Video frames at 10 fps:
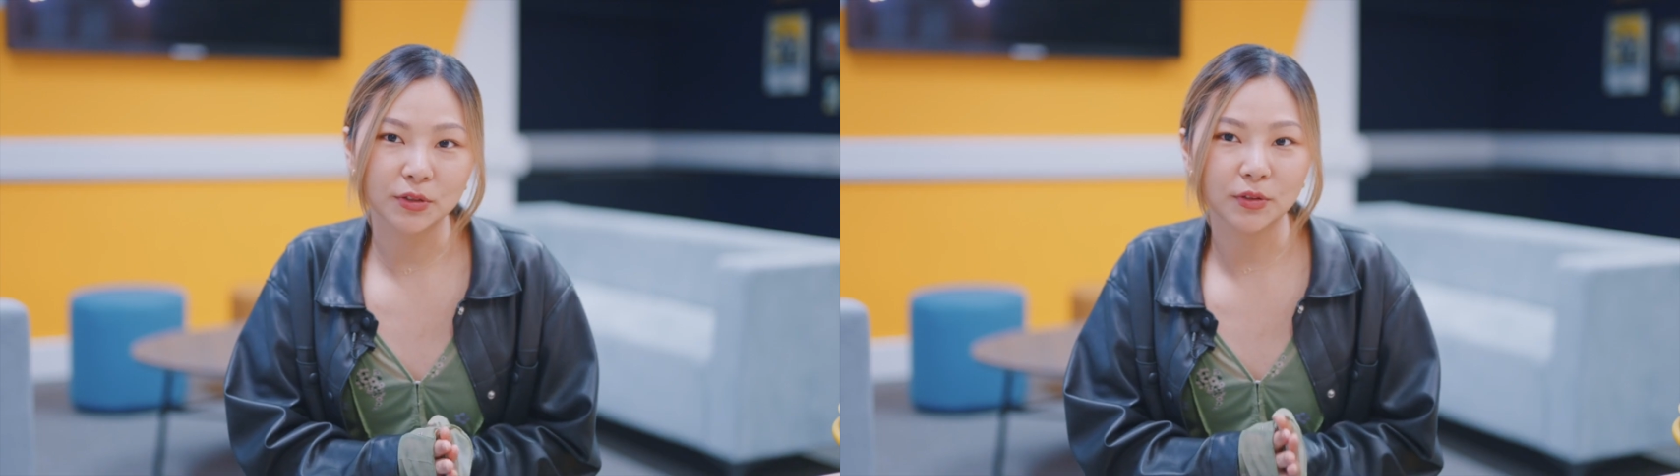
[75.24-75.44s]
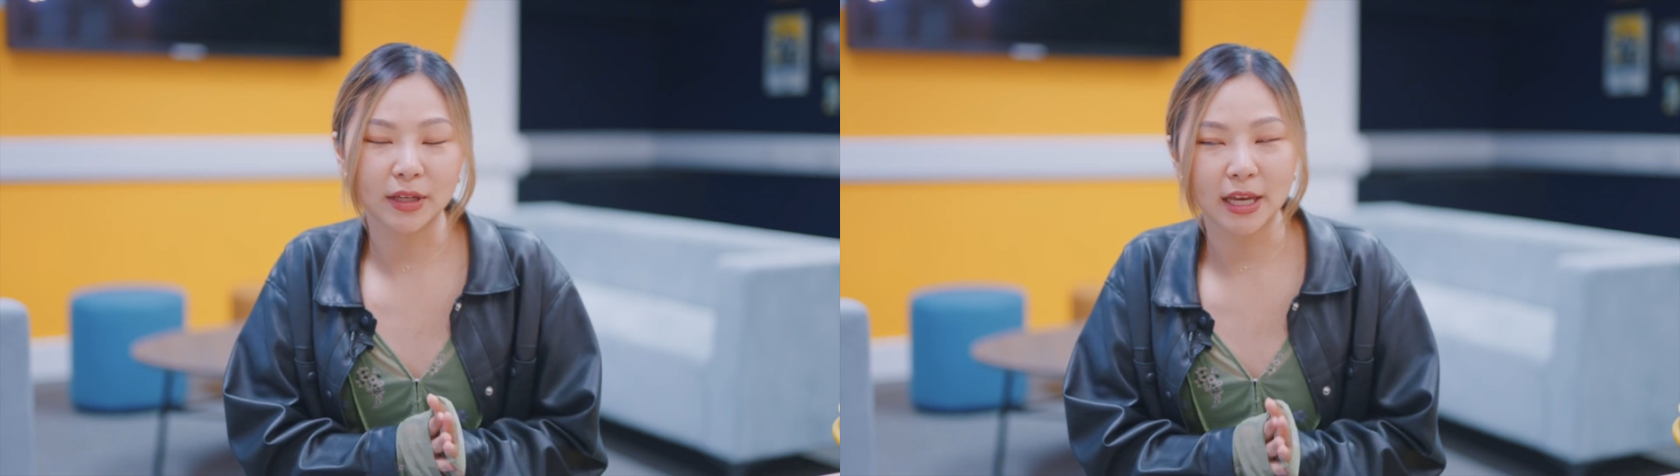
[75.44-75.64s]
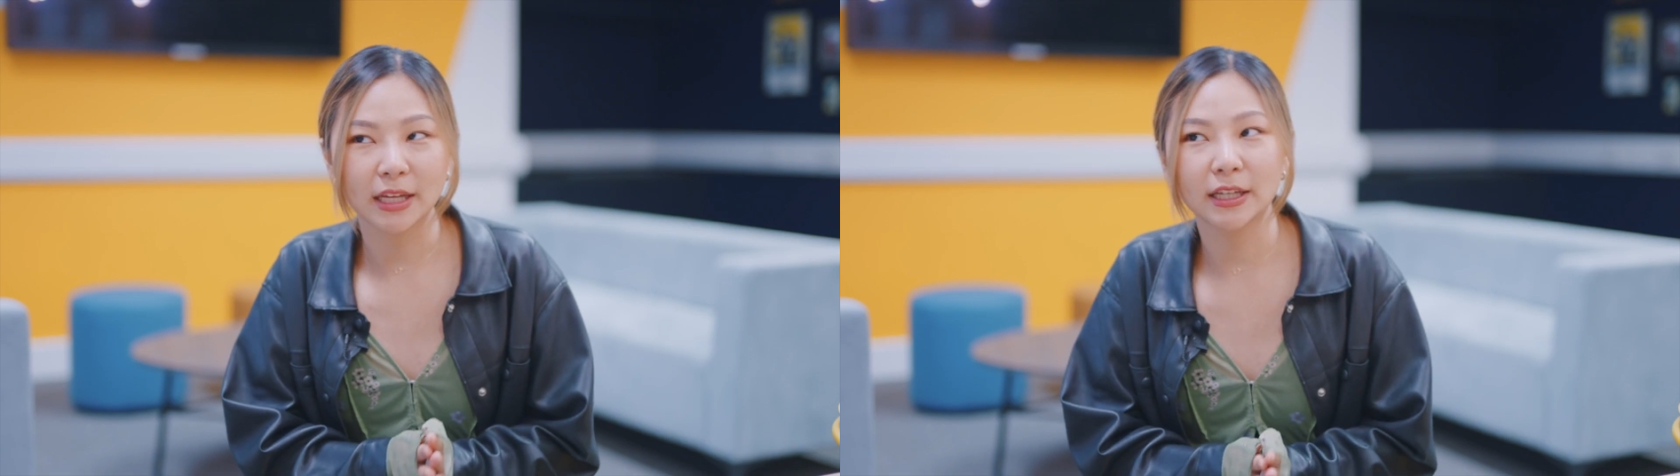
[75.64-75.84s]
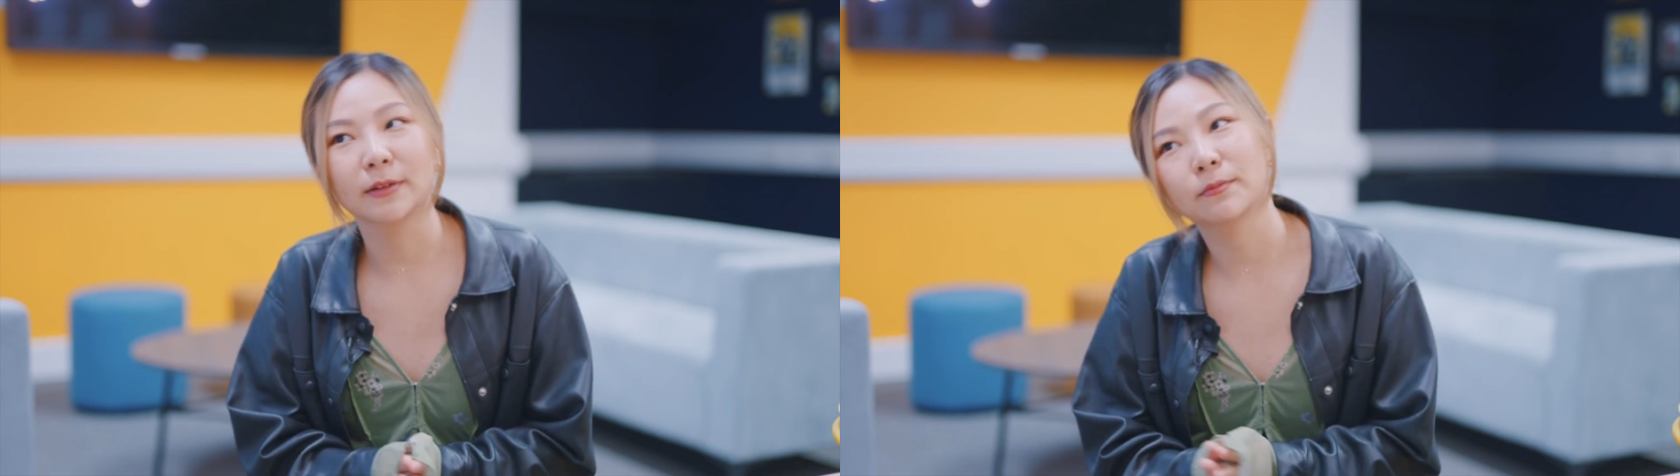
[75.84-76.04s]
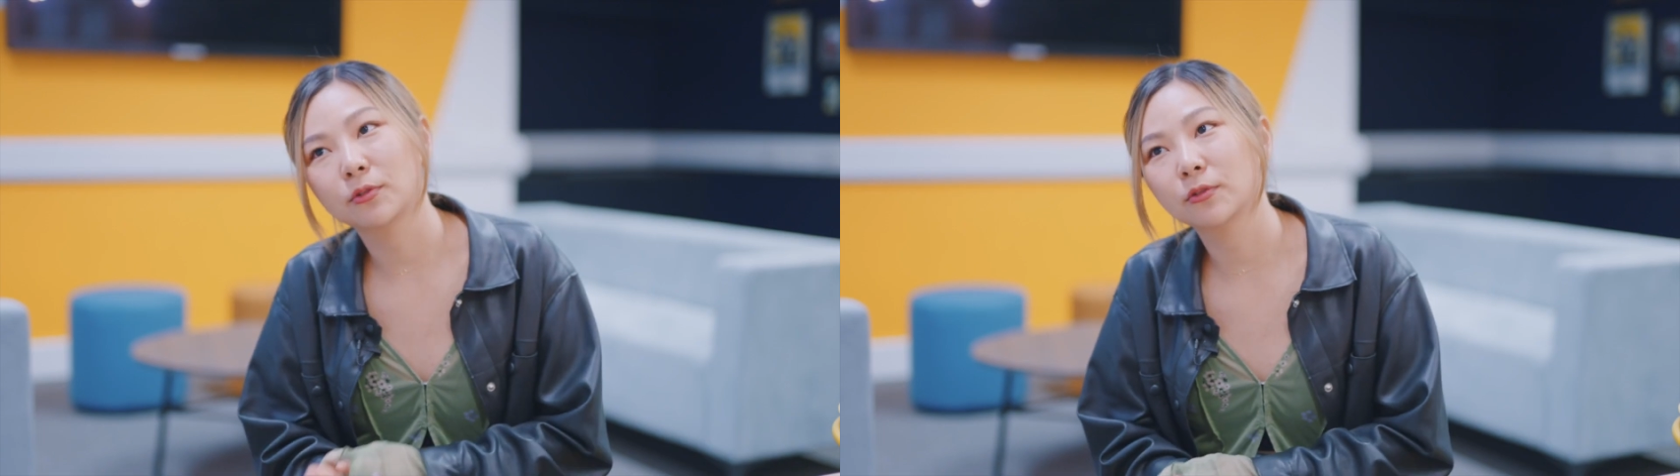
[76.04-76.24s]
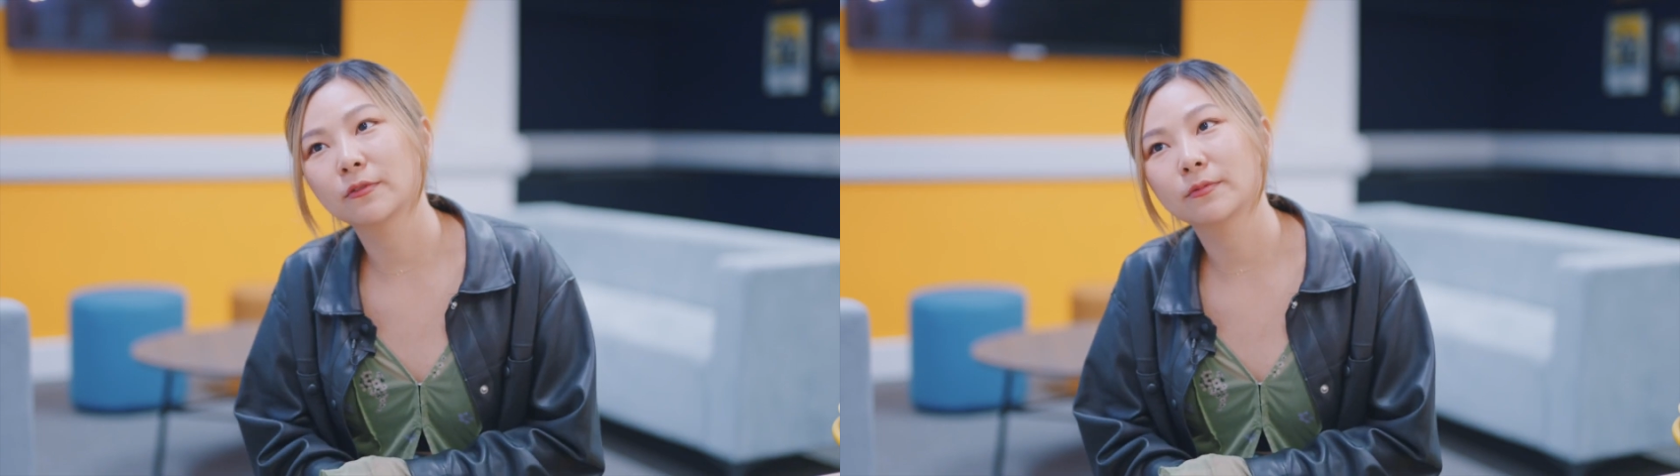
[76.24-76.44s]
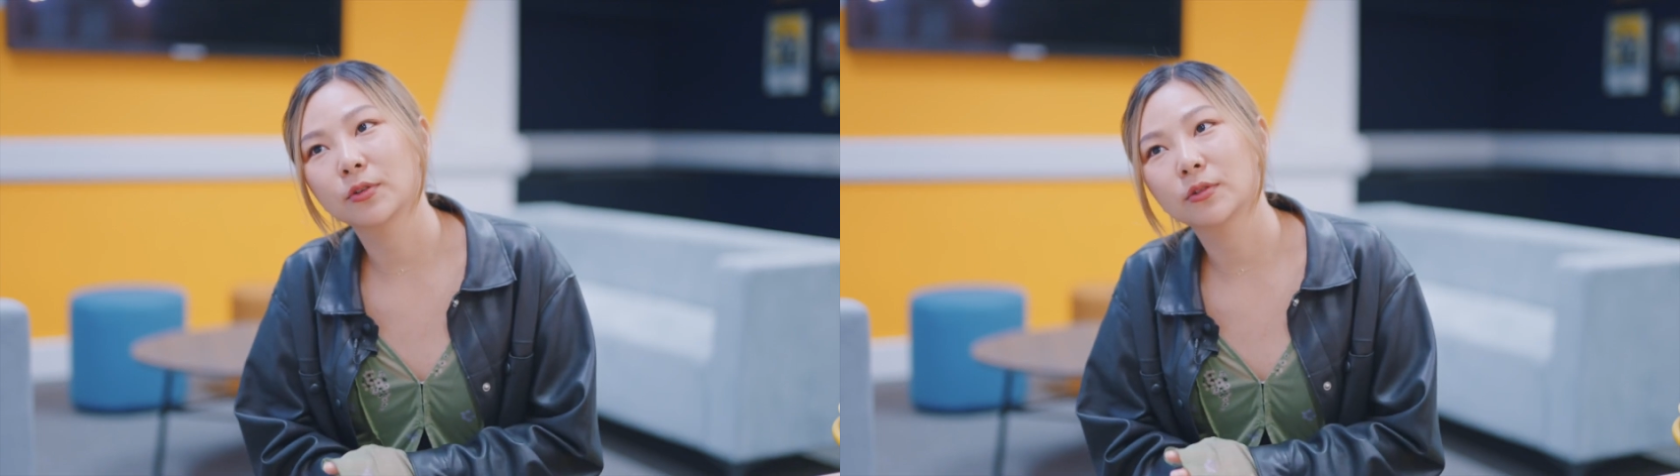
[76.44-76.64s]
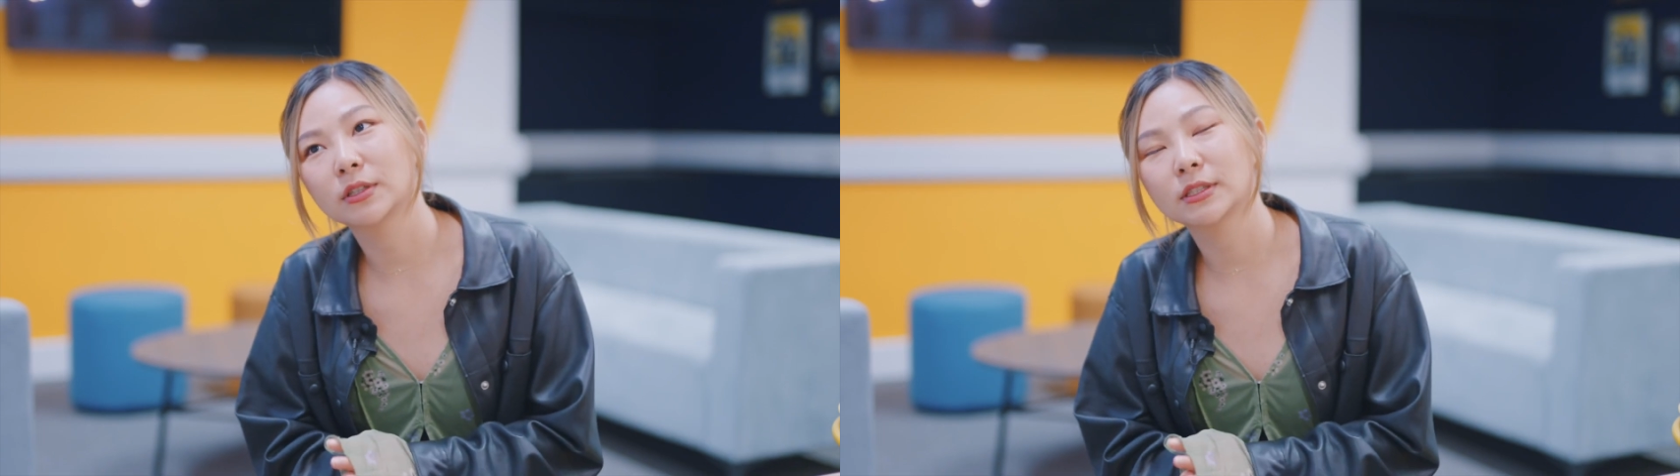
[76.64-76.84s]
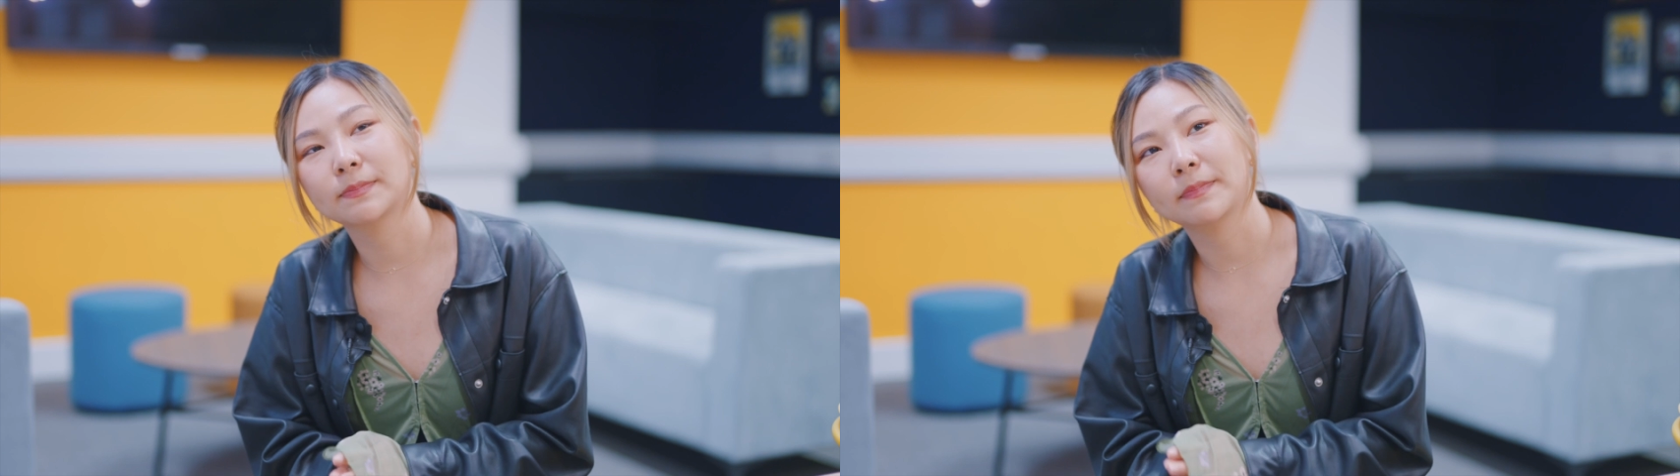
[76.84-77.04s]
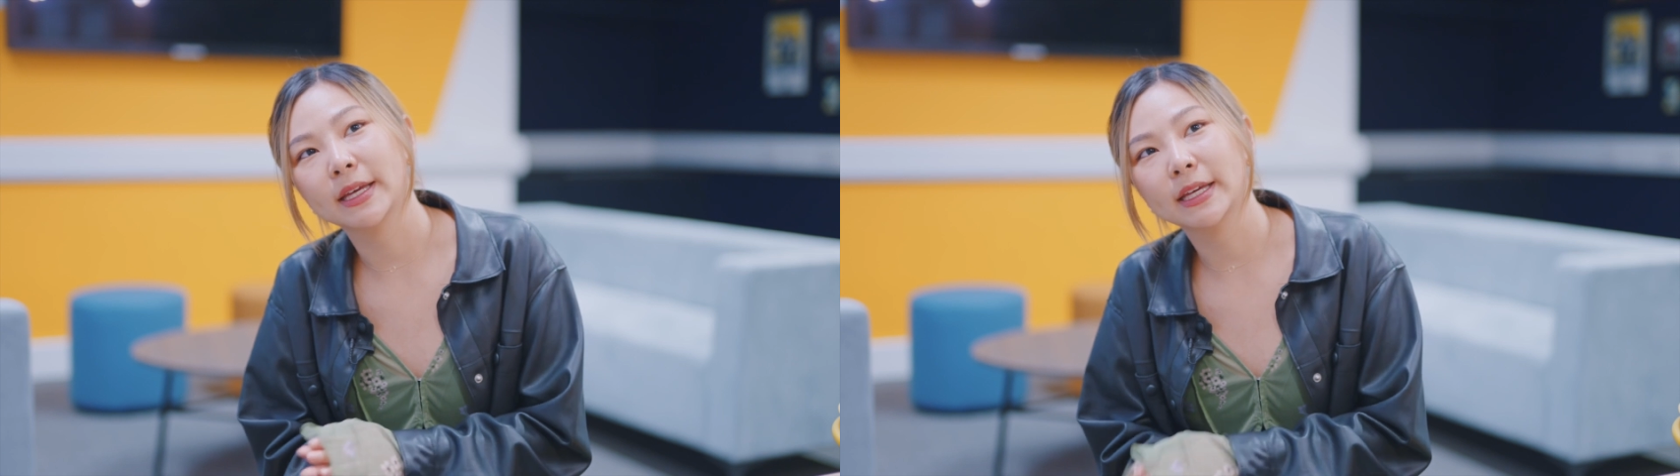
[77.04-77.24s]
you can improve your
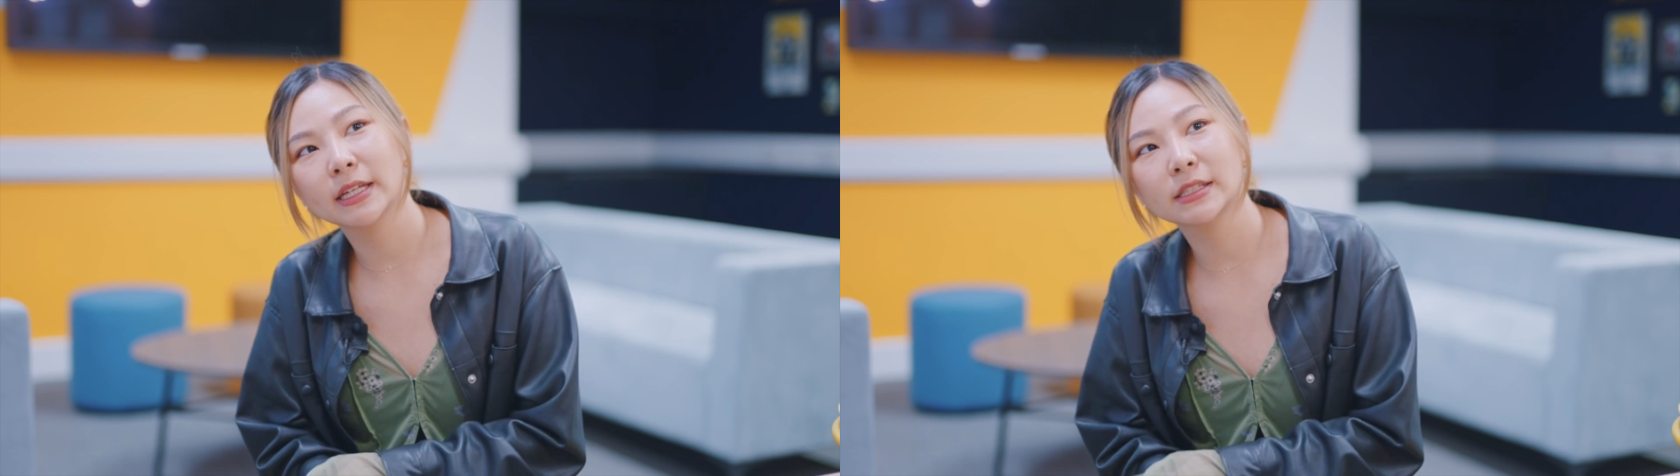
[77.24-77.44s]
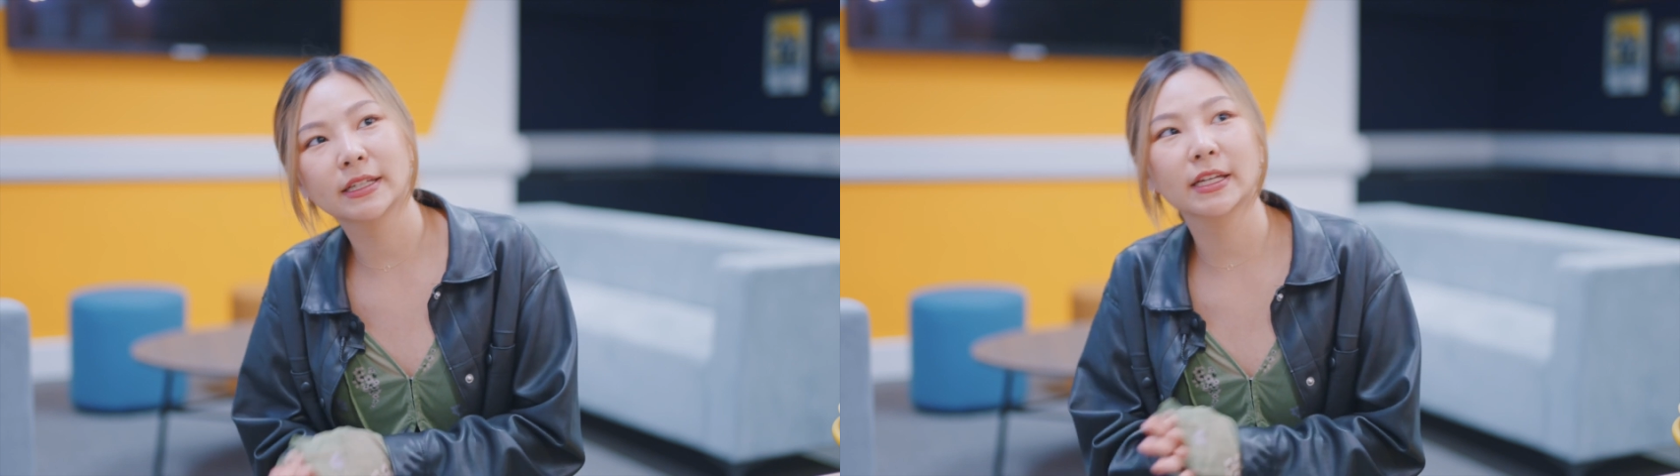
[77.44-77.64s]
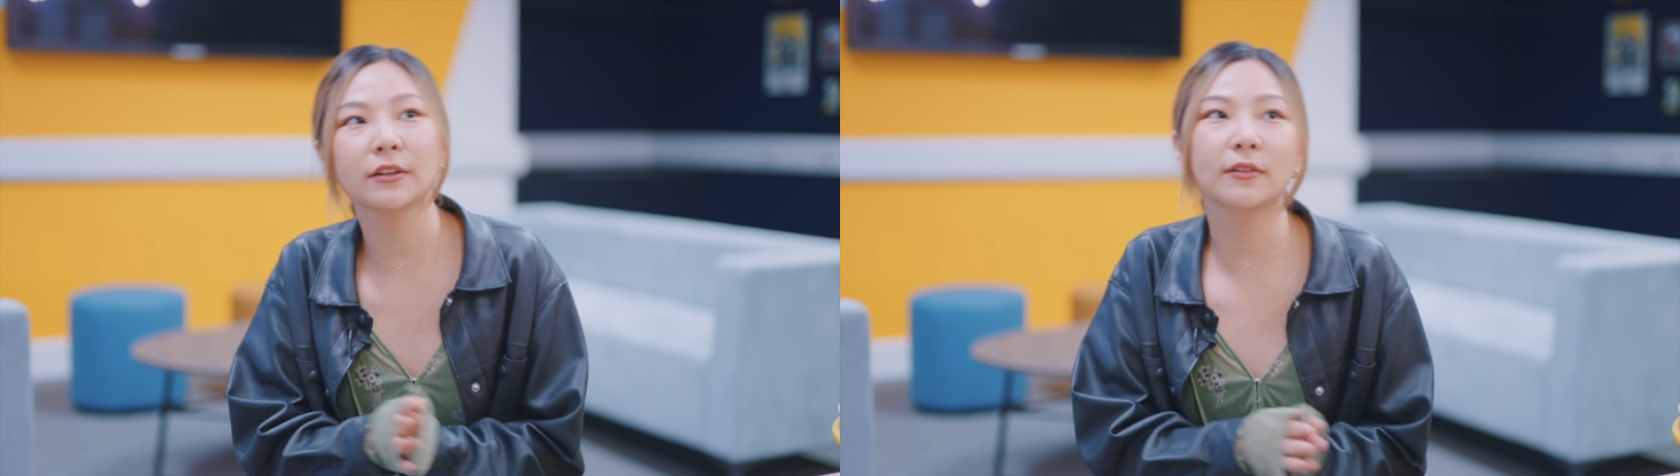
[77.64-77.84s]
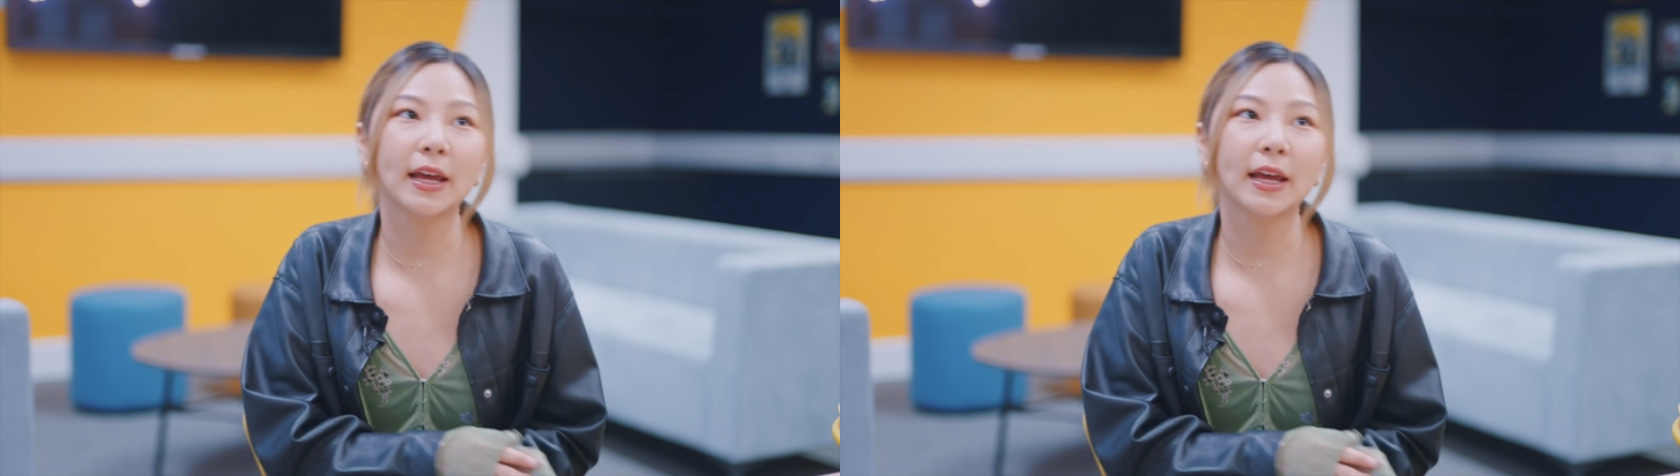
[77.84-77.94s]
speaking skill